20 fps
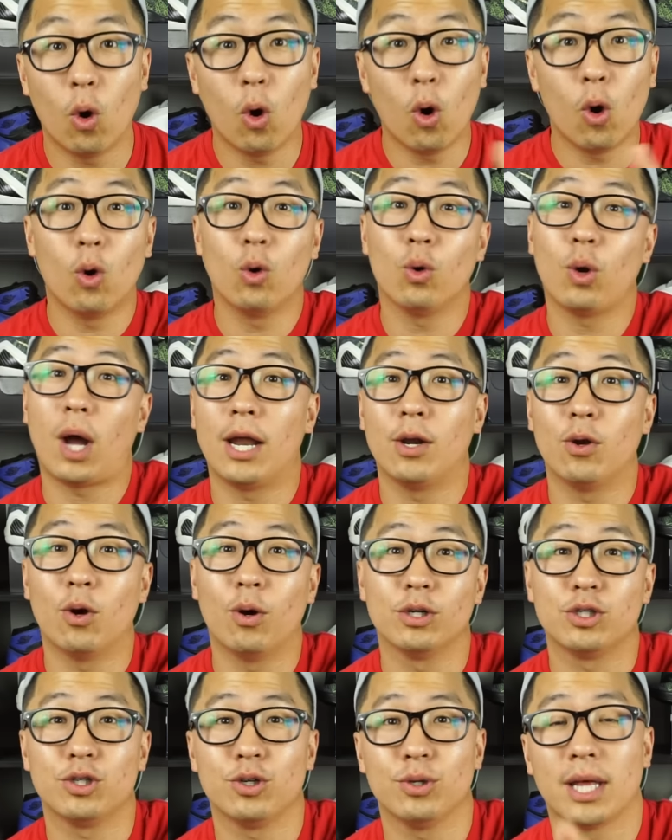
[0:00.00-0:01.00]
Oh, I know
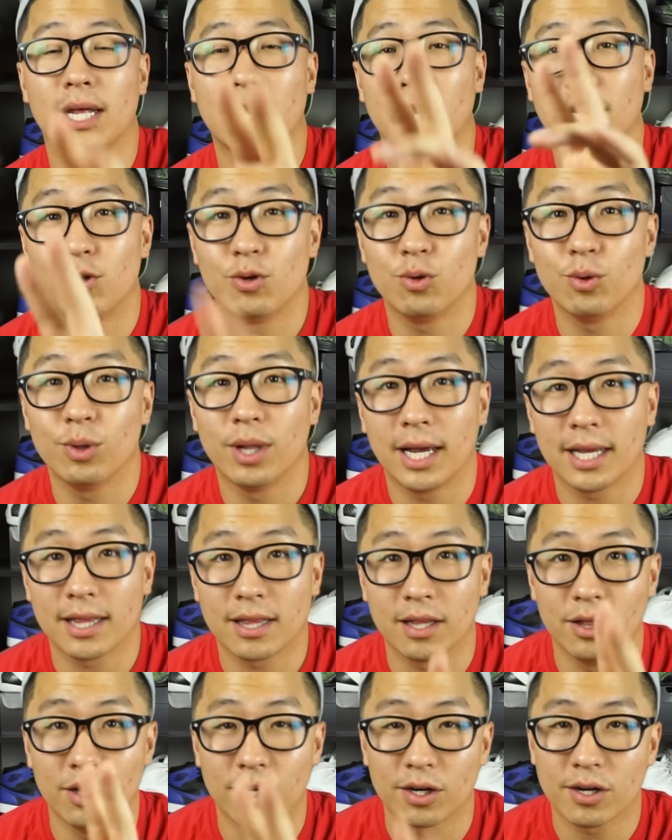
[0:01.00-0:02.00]
a shoe that I do like
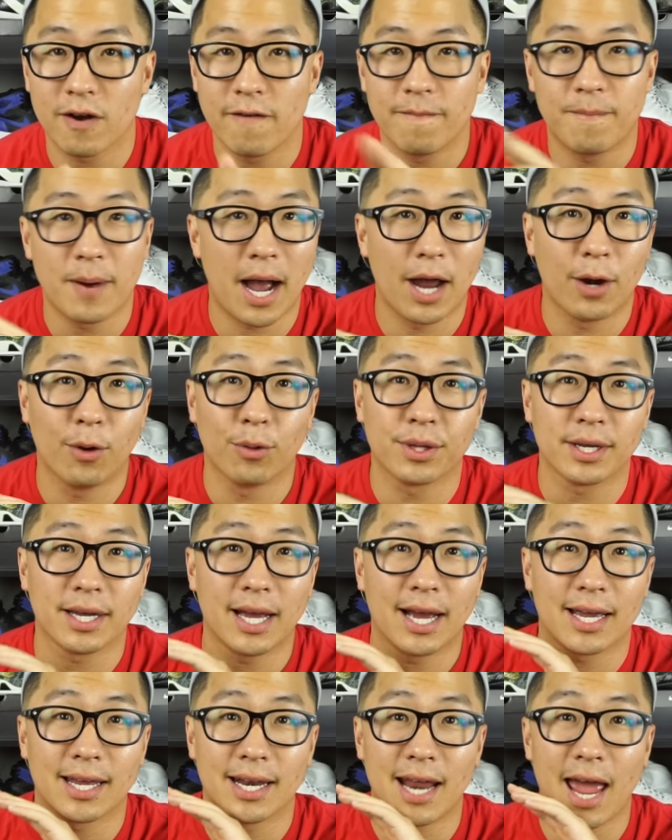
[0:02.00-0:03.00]
the look of, but I don't think
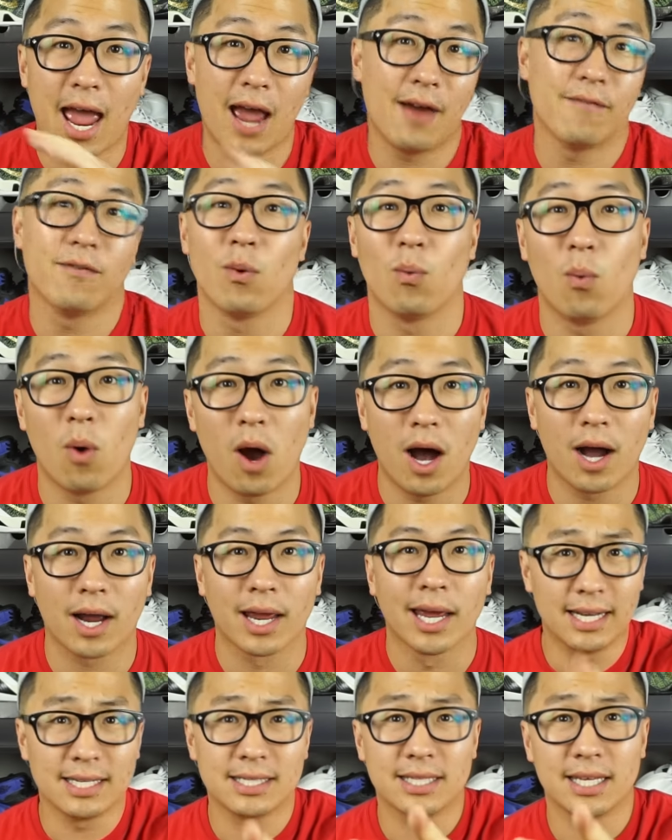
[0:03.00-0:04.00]
I could ever rock.
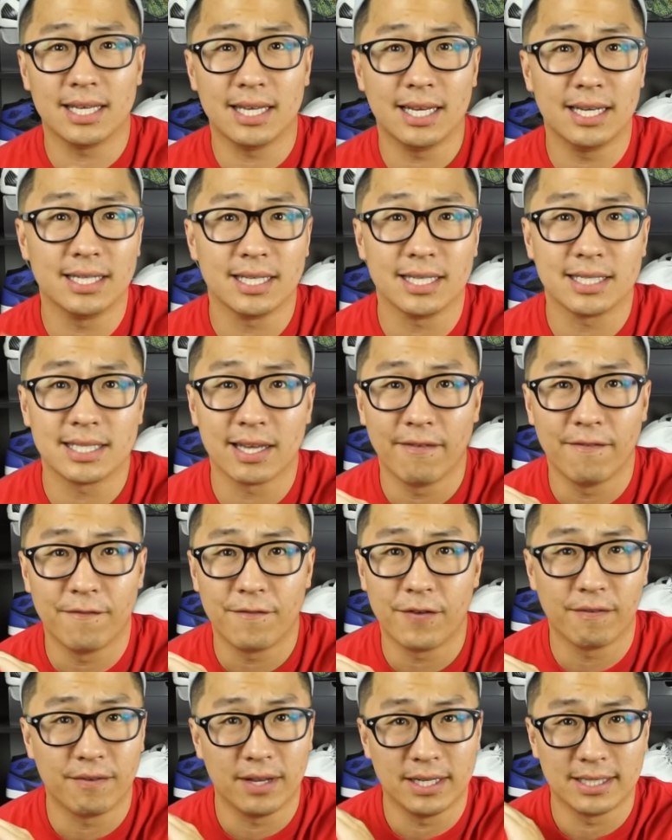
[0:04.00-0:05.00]
It is a Yeezy
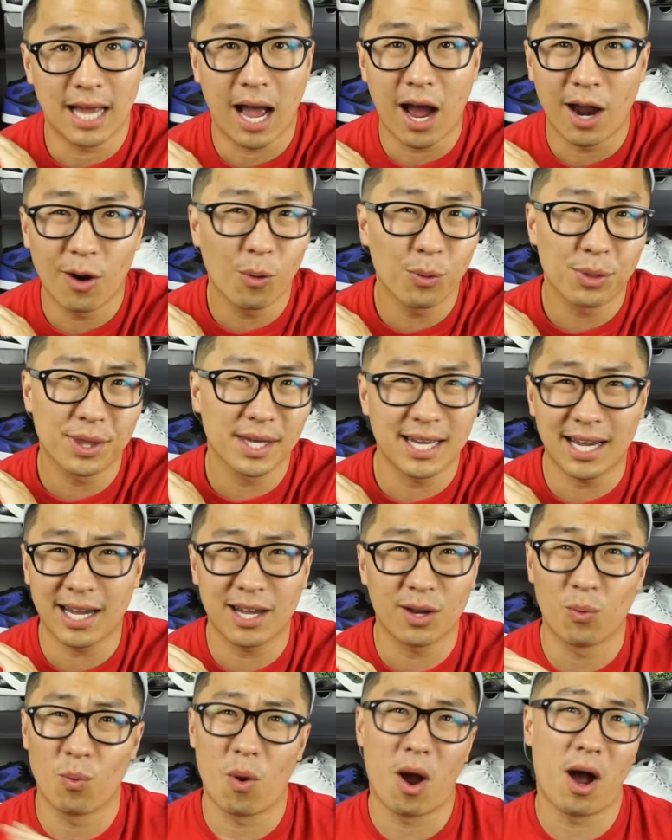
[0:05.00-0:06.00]
750s. I don't think I
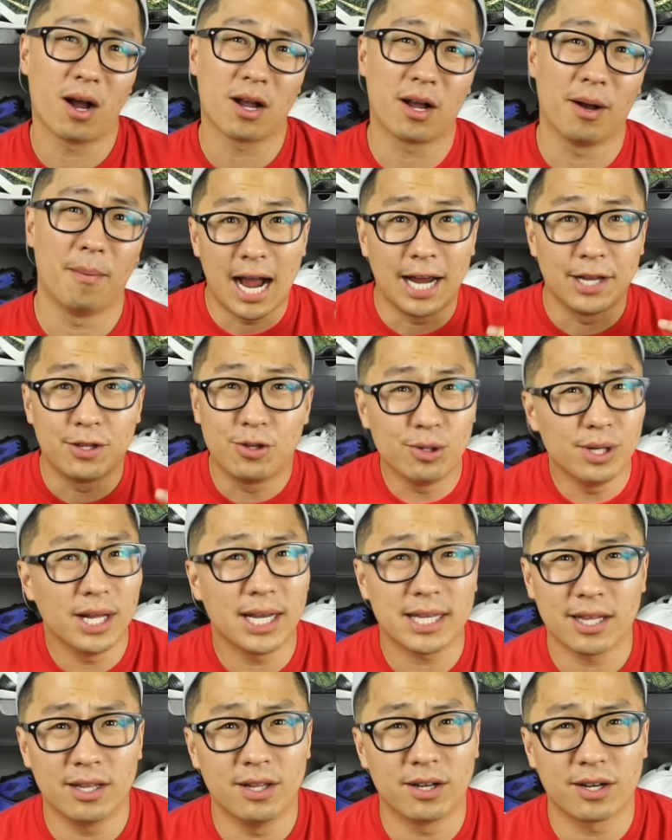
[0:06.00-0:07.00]
can rock them. I do
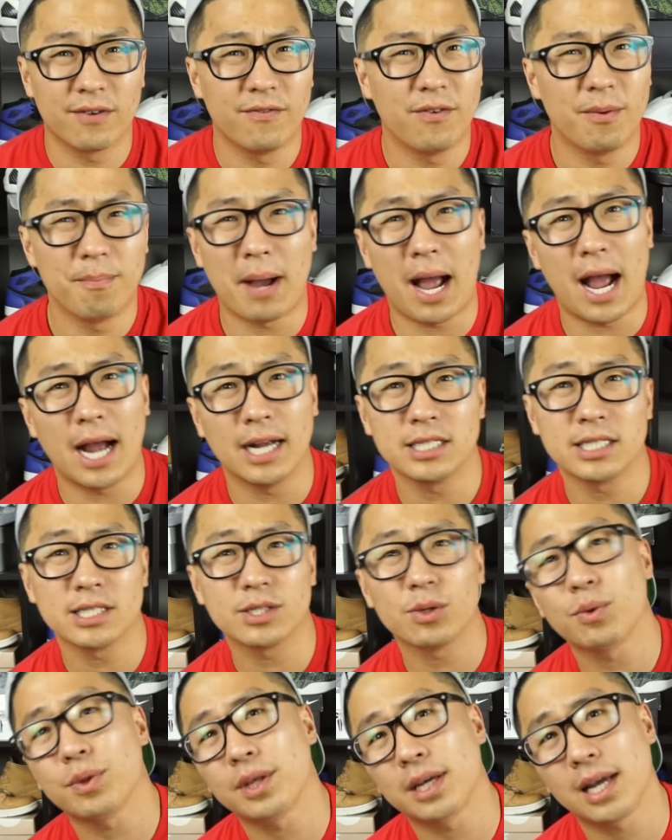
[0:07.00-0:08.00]
like the look of them, but I just
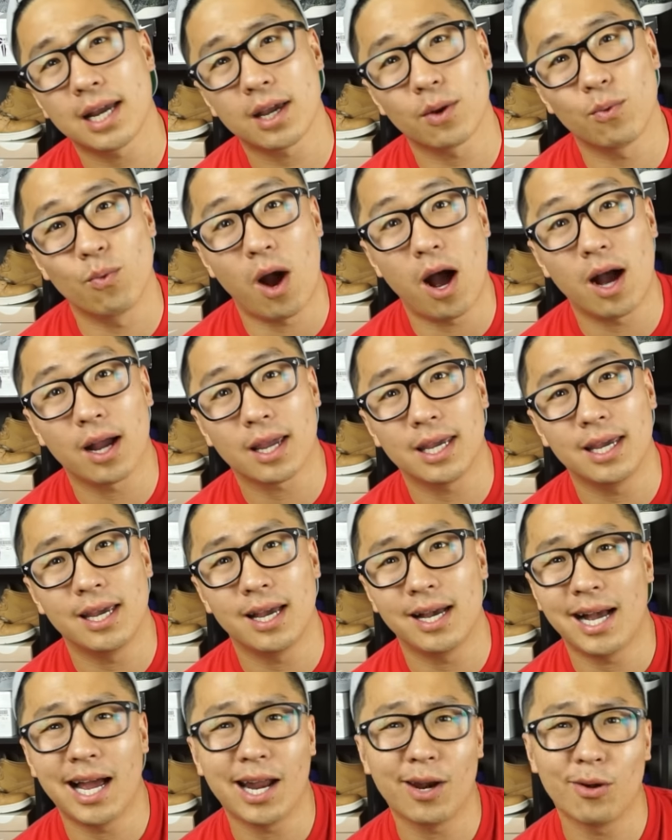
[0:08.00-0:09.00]
don't think I can rock
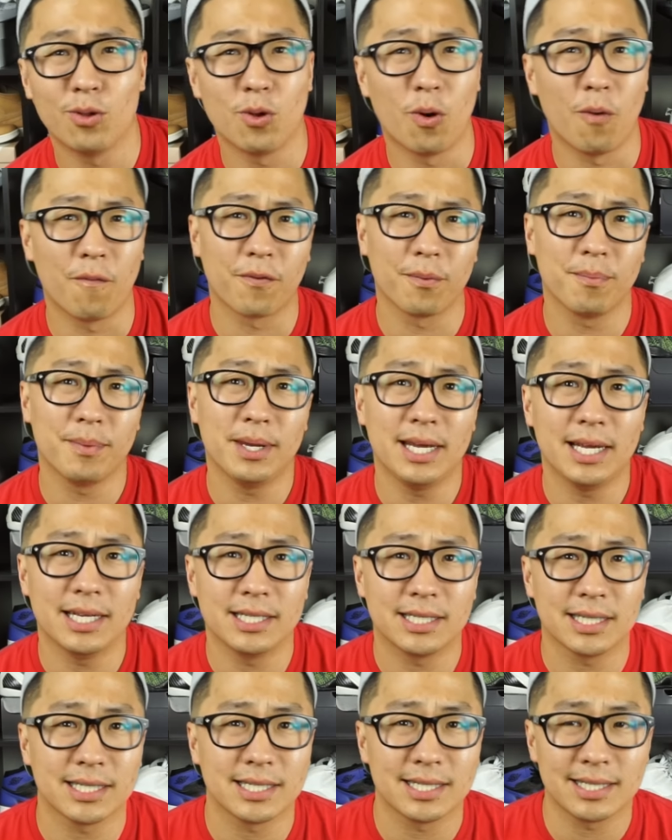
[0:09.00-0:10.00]
it. I don't know. For me, it
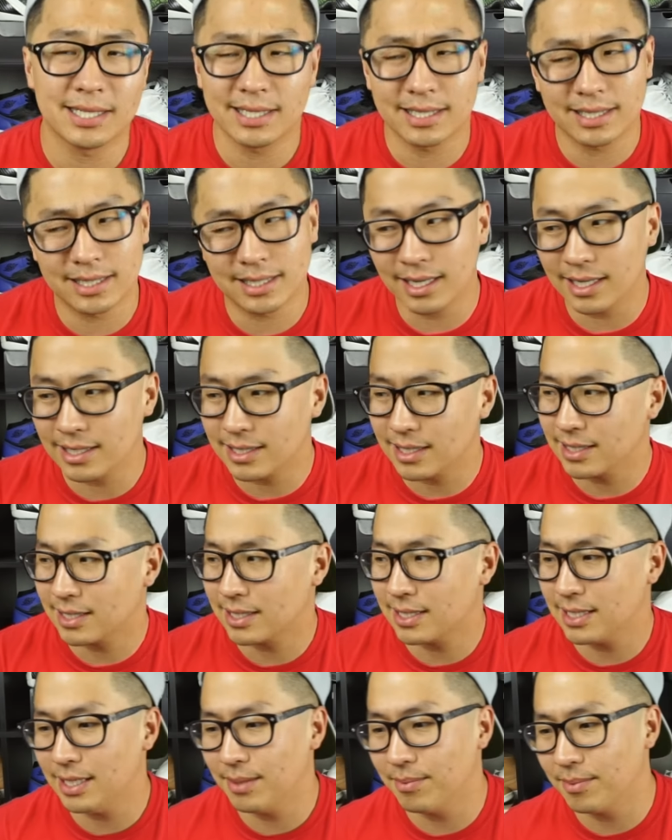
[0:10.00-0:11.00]
just doesn't
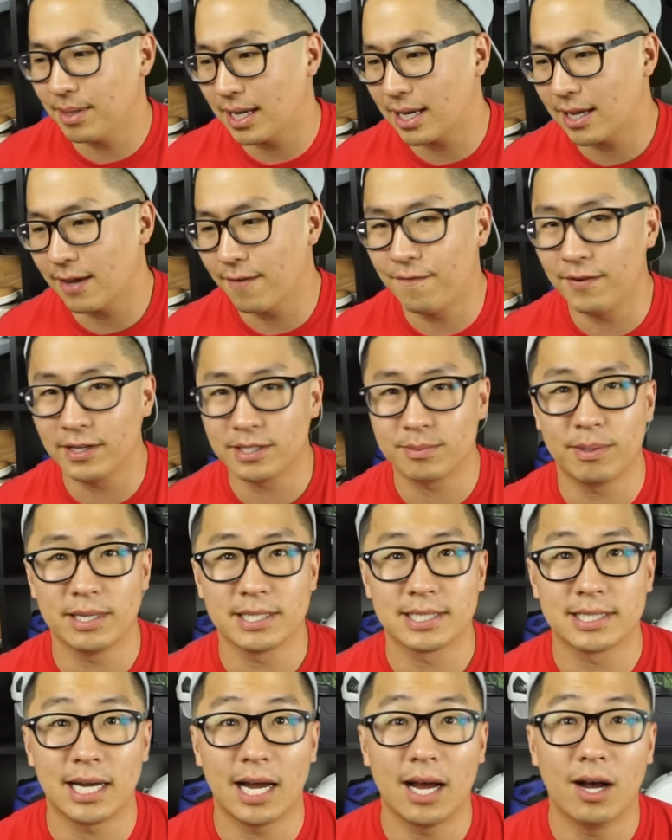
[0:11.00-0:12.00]
seem like it fits my
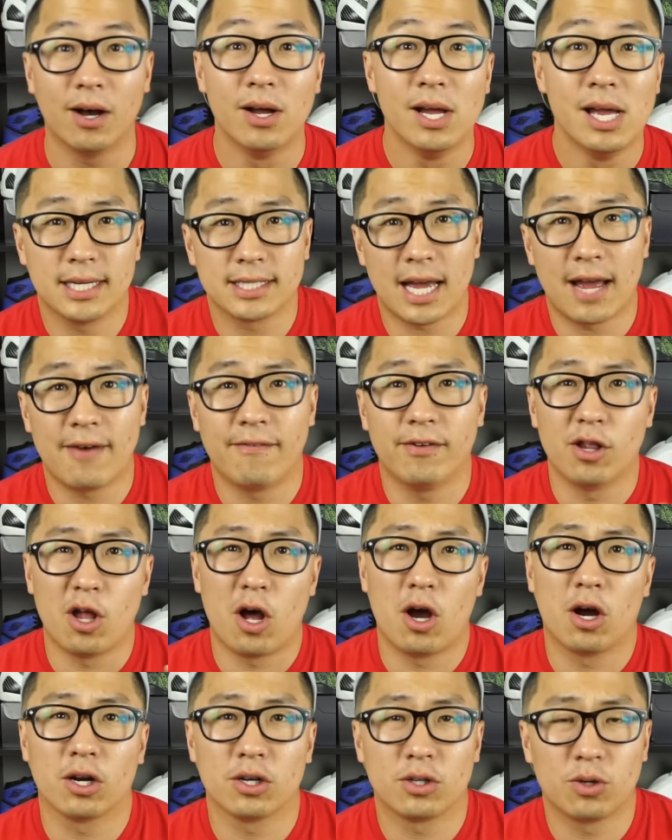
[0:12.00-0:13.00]
style. Because I have a
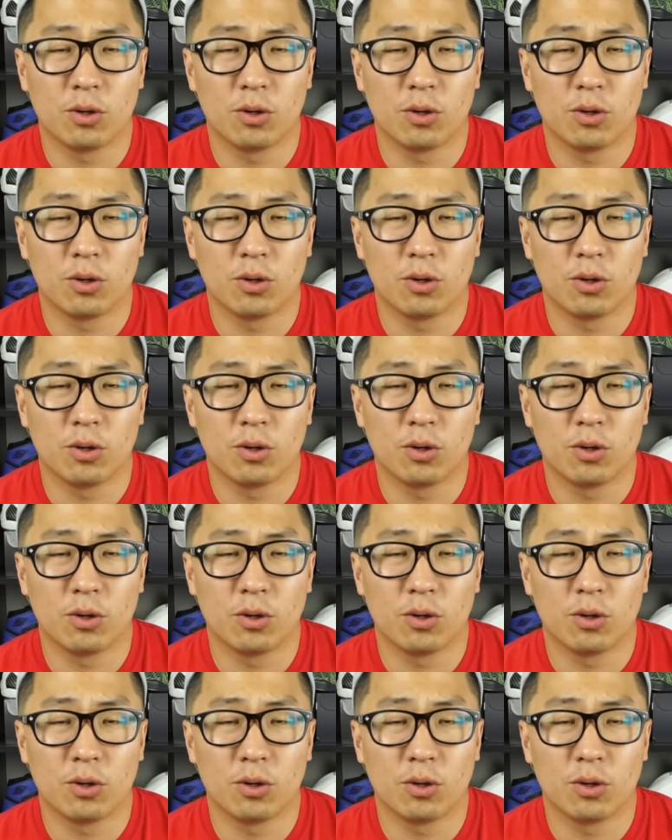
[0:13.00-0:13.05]
longer